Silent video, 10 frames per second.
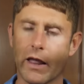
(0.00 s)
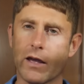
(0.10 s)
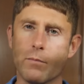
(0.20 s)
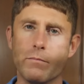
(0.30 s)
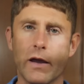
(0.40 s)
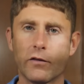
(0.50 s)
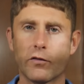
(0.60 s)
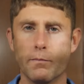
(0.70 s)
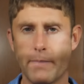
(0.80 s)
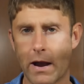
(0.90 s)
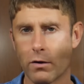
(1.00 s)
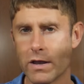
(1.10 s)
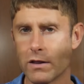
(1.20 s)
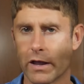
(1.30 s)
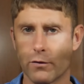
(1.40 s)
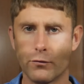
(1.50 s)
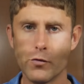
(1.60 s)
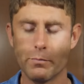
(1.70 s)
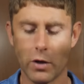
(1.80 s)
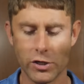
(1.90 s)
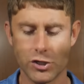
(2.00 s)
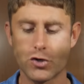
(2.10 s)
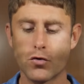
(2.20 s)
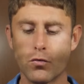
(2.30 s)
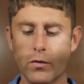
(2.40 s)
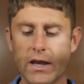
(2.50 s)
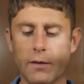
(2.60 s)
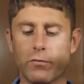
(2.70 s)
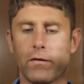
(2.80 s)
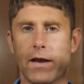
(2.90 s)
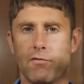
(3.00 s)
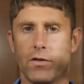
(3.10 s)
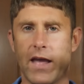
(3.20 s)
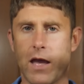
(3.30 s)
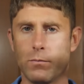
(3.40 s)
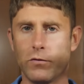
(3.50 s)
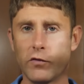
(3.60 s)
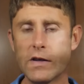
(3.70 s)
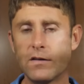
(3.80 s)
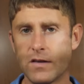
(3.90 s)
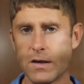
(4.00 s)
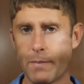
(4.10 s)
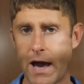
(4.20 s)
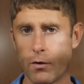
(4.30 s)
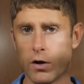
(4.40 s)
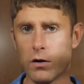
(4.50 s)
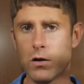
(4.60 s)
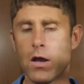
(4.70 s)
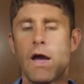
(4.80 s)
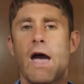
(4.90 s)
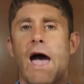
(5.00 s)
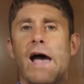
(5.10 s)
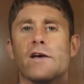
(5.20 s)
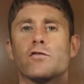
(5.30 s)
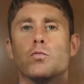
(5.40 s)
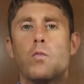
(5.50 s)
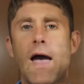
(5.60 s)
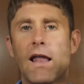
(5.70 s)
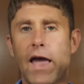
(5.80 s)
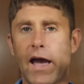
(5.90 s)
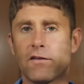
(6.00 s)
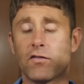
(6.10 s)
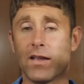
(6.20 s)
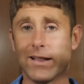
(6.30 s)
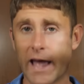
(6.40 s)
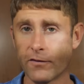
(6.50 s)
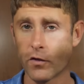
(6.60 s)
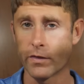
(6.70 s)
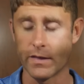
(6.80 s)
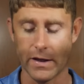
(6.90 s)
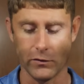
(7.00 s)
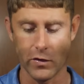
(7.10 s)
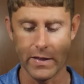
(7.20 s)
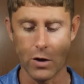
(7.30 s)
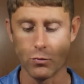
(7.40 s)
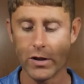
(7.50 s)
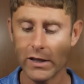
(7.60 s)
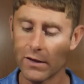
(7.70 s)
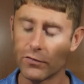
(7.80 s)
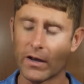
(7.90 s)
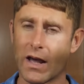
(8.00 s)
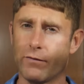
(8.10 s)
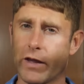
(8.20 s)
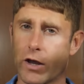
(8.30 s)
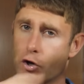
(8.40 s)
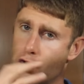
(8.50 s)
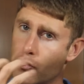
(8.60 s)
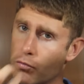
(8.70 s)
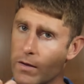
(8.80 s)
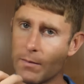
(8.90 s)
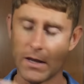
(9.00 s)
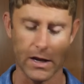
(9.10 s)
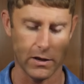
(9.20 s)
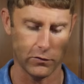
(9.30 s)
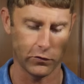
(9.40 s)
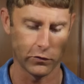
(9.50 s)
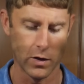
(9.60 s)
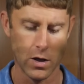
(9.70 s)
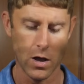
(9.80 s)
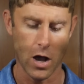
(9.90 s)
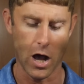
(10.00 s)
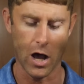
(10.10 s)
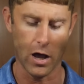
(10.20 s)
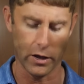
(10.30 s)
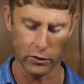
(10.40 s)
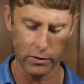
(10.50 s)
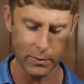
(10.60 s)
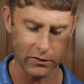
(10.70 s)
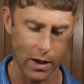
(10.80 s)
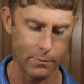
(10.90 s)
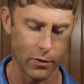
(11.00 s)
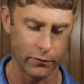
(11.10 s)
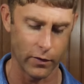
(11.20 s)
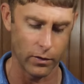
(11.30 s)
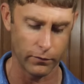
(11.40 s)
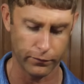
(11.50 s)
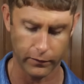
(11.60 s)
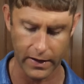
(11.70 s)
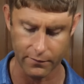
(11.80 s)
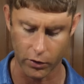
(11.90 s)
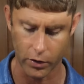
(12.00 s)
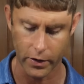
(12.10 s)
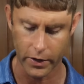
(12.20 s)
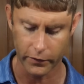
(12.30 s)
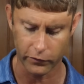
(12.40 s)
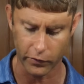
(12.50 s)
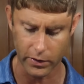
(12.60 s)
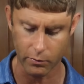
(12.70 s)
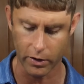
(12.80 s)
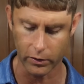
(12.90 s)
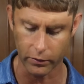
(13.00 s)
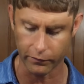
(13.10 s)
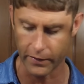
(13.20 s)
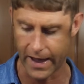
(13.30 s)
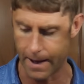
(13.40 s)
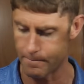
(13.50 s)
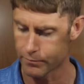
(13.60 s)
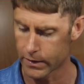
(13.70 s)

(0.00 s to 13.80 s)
like a mixed berry, like a fruit punch cream flavor. The MCT powder as well as the lecithin that's in there really gives it kind of like a creaminess, uh, creamy type of flavor. So you wanna look for that.